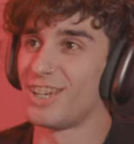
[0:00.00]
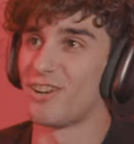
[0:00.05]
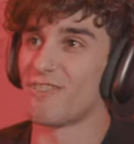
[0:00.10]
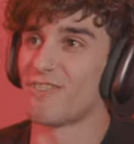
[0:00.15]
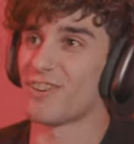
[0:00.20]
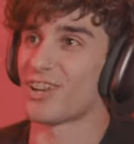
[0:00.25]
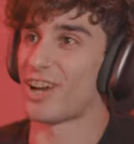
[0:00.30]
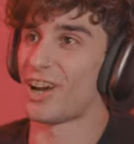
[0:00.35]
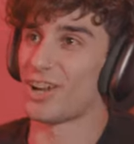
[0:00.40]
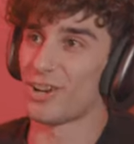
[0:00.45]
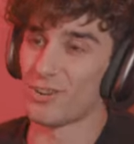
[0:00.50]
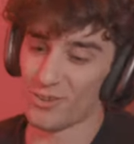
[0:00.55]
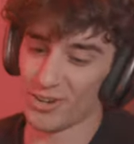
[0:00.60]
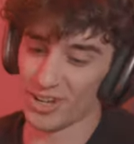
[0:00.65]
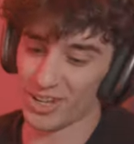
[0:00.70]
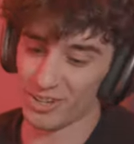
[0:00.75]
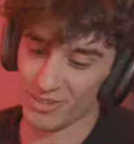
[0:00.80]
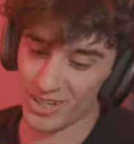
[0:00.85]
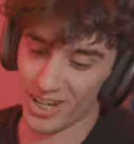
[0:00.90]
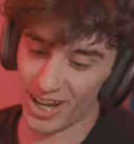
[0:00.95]
We gotta
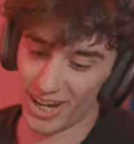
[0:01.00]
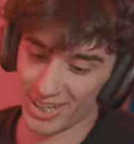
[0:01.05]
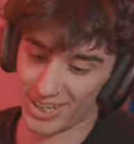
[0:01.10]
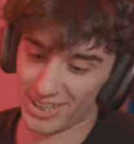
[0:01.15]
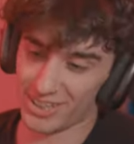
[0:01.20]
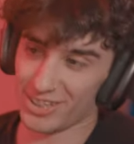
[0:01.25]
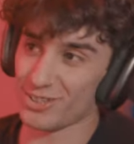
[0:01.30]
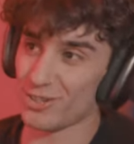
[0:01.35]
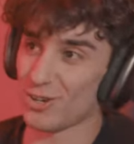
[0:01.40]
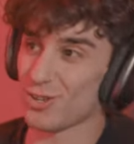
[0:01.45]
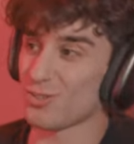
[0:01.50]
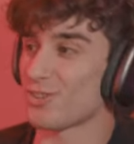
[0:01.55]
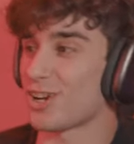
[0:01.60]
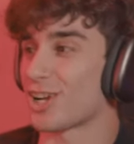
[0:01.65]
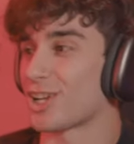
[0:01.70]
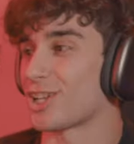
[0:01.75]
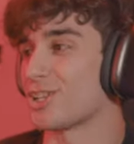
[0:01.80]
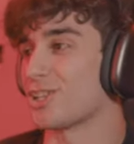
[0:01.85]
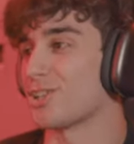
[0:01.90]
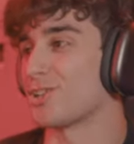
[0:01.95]
wait, we gotta get the
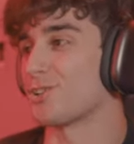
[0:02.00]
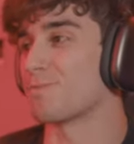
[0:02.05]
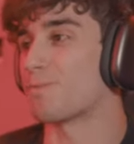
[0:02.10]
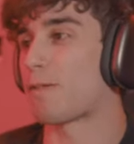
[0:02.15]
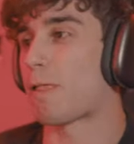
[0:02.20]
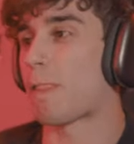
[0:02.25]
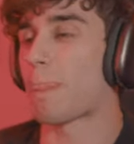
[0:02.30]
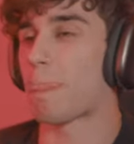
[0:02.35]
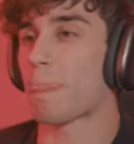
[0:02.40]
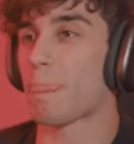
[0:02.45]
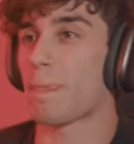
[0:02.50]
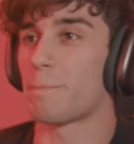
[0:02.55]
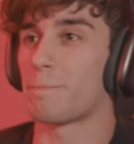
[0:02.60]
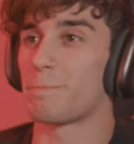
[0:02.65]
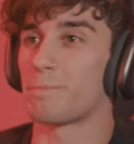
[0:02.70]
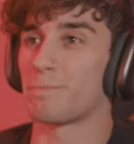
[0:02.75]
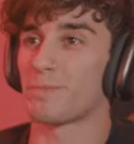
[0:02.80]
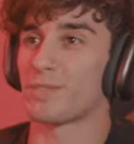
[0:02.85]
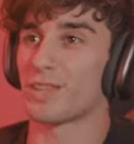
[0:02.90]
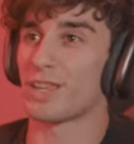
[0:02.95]
right here.
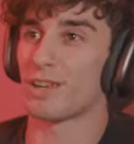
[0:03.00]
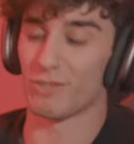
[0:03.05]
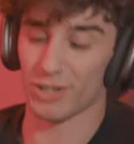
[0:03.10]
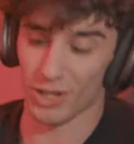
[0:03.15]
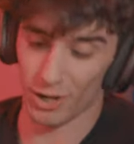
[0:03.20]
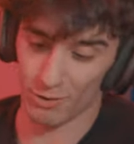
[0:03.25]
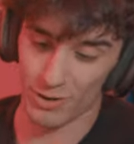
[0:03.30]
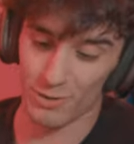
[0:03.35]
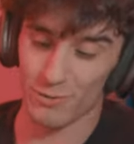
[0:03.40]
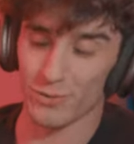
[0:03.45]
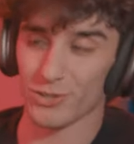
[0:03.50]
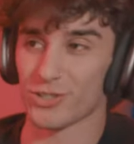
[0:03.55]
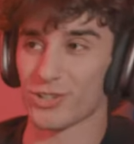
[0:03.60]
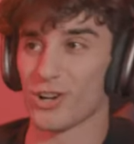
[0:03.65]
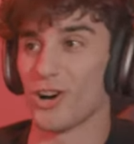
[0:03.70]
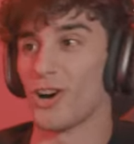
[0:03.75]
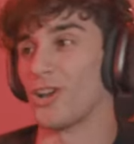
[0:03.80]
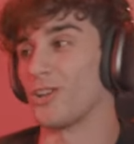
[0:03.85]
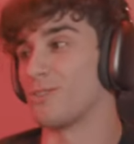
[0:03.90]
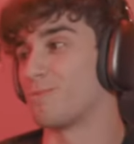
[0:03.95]
And we gotta wait for
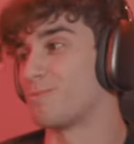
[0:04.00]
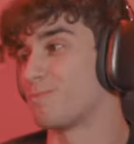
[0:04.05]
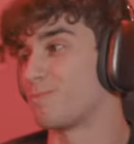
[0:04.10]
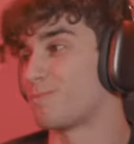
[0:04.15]
Jon.